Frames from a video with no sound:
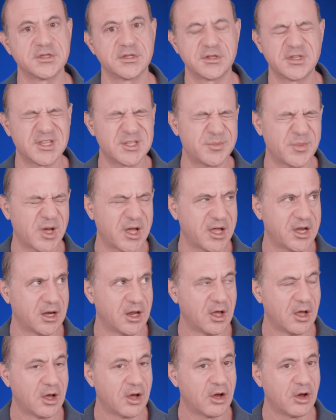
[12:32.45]
At this point,
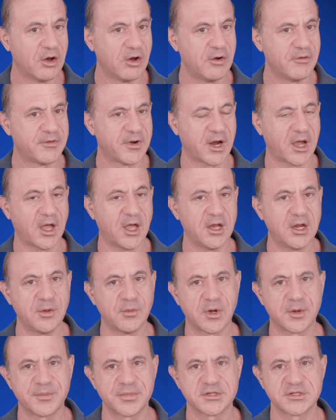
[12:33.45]
over
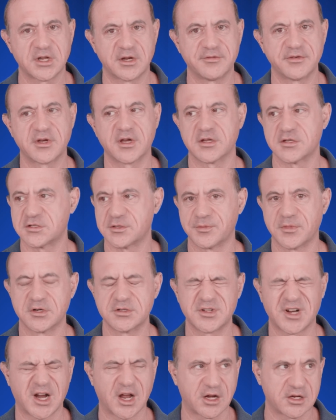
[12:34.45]
eighty-one percent of customers
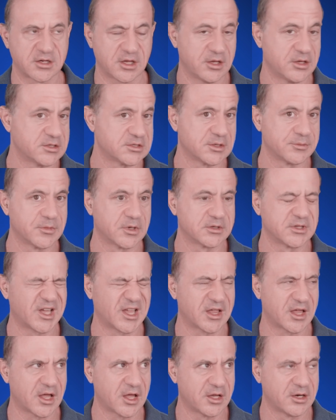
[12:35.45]
are actually using
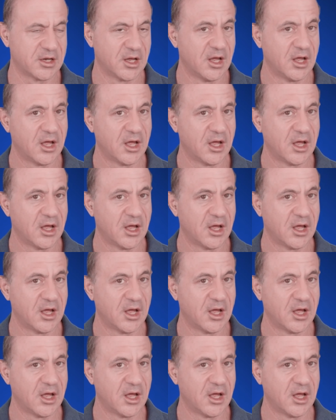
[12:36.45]
multi-cloud,